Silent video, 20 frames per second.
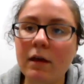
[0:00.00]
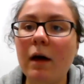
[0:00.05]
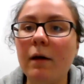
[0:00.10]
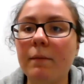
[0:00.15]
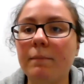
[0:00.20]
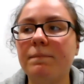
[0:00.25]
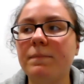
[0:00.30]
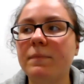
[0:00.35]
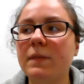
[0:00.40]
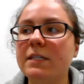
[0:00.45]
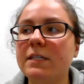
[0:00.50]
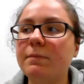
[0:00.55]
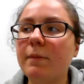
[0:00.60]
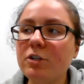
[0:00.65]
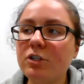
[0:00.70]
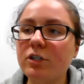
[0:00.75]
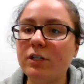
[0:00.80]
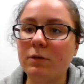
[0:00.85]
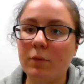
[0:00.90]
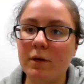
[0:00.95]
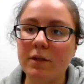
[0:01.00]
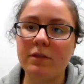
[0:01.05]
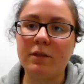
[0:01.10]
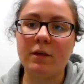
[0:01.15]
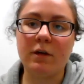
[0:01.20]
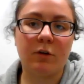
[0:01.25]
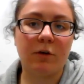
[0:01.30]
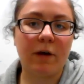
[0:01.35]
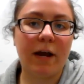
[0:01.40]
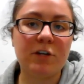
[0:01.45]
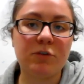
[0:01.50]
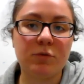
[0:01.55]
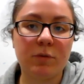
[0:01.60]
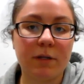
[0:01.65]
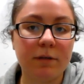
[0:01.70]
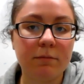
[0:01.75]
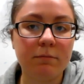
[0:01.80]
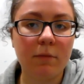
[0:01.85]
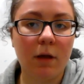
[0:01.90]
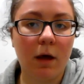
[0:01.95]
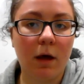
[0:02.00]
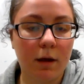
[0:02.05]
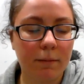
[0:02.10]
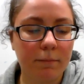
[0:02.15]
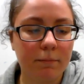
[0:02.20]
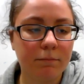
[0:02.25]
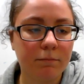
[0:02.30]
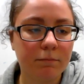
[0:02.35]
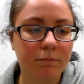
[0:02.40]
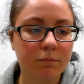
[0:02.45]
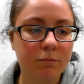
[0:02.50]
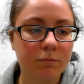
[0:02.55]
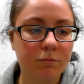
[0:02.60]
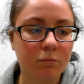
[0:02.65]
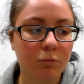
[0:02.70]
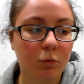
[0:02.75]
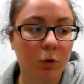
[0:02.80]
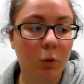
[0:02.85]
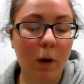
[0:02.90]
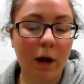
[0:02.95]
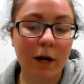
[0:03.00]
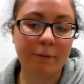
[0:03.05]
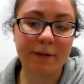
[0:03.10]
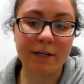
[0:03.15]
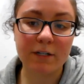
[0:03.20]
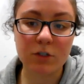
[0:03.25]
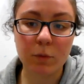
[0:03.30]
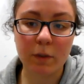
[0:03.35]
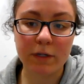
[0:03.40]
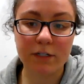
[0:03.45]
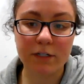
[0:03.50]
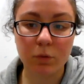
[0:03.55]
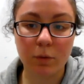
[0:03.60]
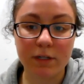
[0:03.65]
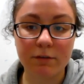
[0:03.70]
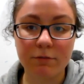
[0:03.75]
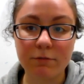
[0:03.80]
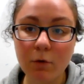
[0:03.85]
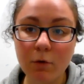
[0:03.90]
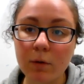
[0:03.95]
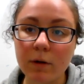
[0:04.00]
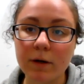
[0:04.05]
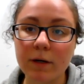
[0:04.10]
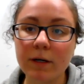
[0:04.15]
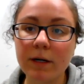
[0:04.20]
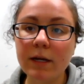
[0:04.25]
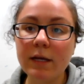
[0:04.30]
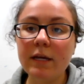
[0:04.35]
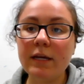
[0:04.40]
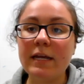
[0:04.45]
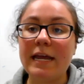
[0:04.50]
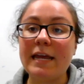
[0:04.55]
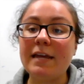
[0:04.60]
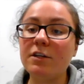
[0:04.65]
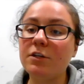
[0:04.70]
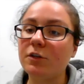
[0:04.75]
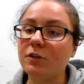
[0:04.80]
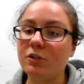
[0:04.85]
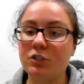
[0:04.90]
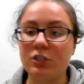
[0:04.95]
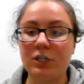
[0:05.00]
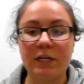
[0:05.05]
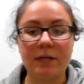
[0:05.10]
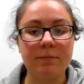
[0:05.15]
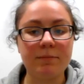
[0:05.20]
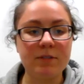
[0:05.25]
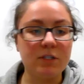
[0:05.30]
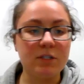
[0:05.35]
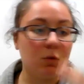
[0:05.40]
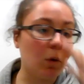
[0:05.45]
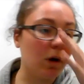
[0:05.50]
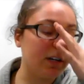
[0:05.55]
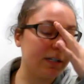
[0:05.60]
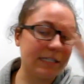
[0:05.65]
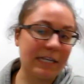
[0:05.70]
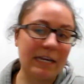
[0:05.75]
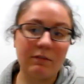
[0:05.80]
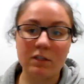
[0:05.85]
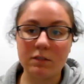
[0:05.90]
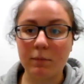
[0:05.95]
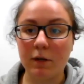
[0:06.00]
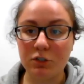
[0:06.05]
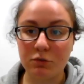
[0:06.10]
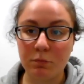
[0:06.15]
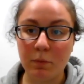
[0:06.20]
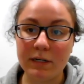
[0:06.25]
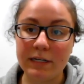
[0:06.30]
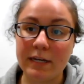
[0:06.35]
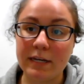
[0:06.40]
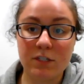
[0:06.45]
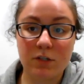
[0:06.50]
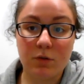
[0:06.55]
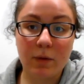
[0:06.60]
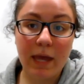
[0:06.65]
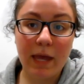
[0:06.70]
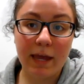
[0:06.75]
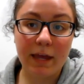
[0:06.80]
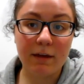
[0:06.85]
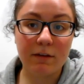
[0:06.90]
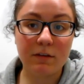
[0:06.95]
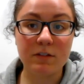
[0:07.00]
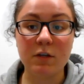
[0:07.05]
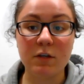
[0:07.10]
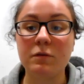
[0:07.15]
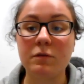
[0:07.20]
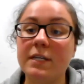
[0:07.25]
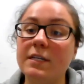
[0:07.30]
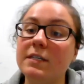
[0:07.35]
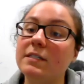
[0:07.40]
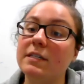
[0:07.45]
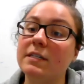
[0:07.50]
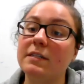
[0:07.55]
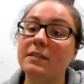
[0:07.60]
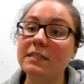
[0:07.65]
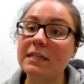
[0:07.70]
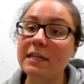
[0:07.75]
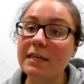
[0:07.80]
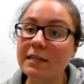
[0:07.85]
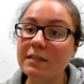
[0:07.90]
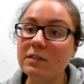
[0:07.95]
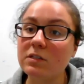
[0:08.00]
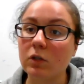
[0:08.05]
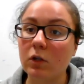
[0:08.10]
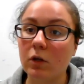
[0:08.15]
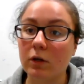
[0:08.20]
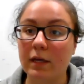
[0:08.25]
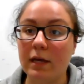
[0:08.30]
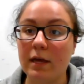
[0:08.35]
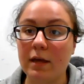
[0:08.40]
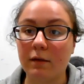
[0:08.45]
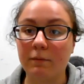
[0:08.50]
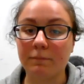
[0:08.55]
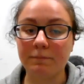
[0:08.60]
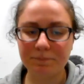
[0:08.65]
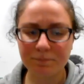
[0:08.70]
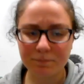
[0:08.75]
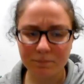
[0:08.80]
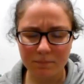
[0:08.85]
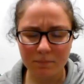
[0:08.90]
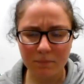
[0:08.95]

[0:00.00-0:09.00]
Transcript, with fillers: um, especially with the graduate um, requirement in 2024 internships you want to save as much money as you can so distance is looking